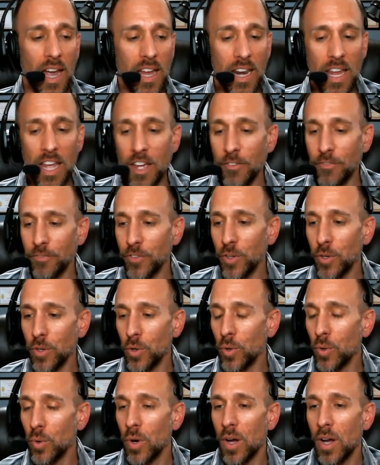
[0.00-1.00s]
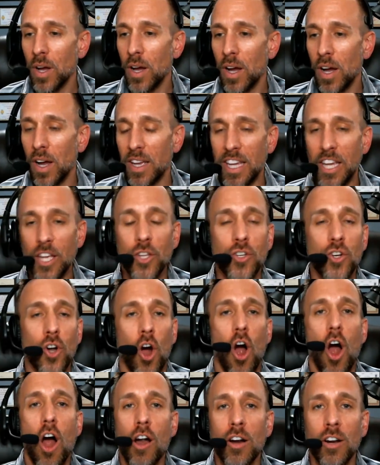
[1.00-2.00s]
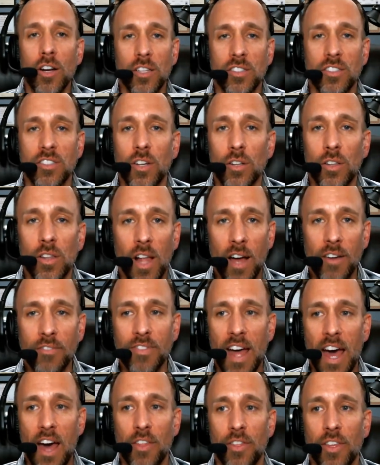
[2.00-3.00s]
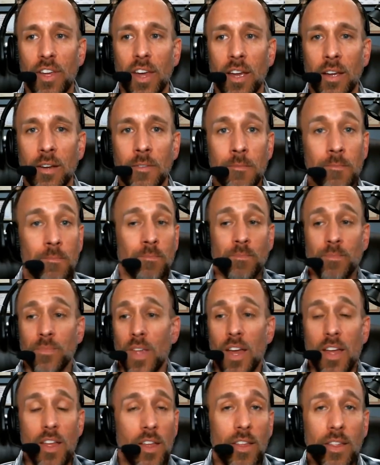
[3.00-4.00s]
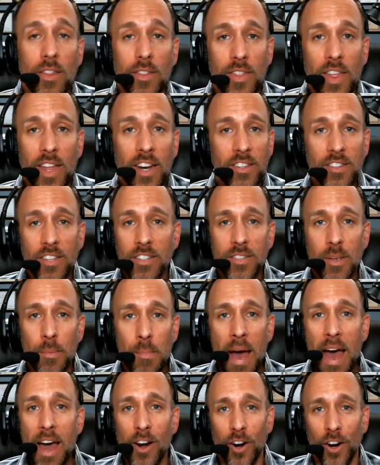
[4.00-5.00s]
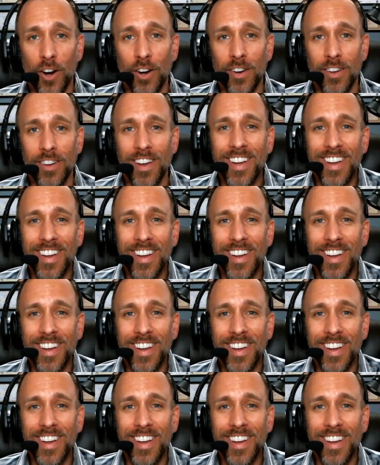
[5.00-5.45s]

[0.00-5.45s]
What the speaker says: And if you in your heart still love that thing, then it doesn't matter.